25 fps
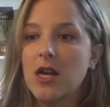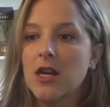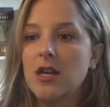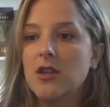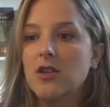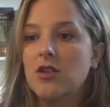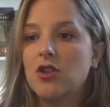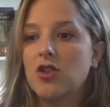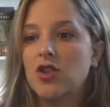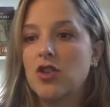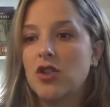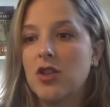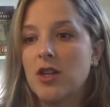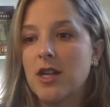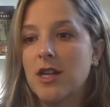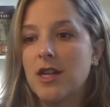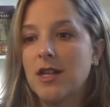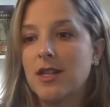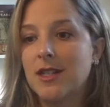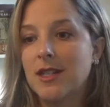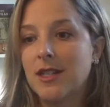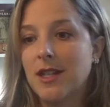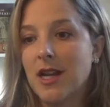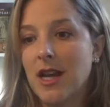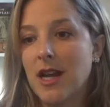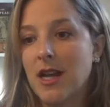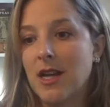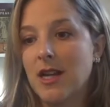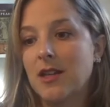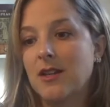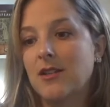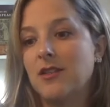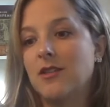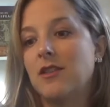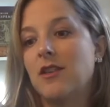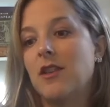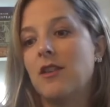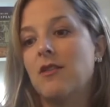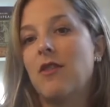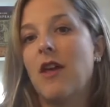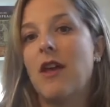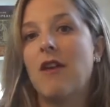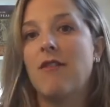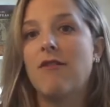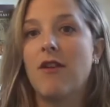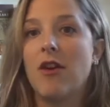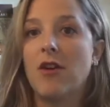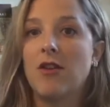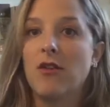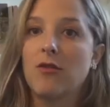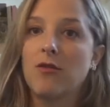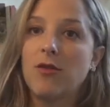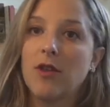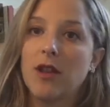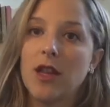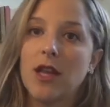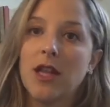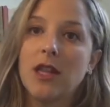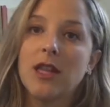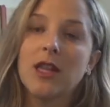she says, "They found Ophelia in the